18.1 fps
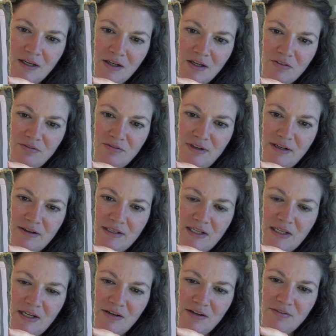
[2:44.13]
very
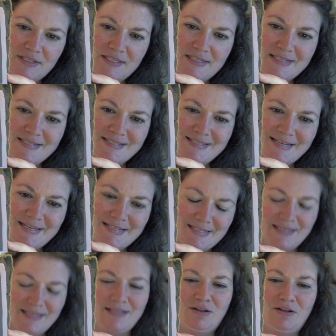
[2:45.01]
often
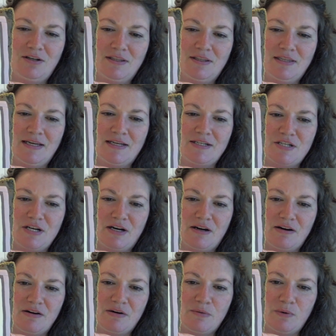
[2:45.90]
sit on that
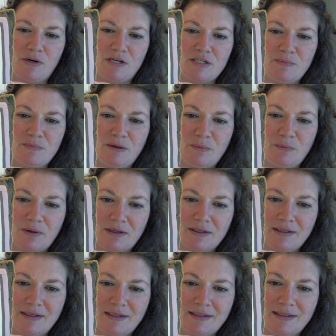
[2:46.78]
chair and watch me
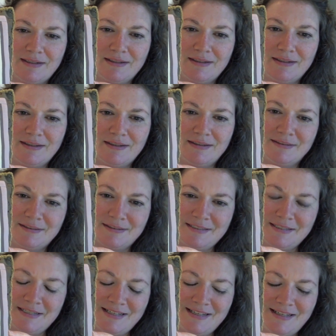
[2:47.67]
work, and
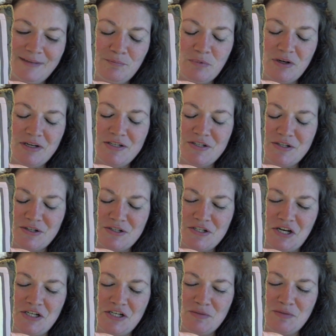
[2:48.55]
pretty sure
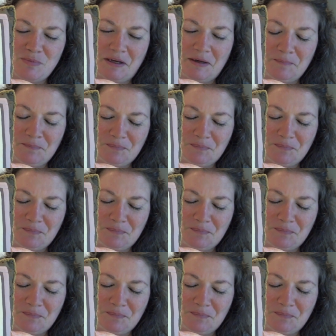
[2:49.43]
judge me.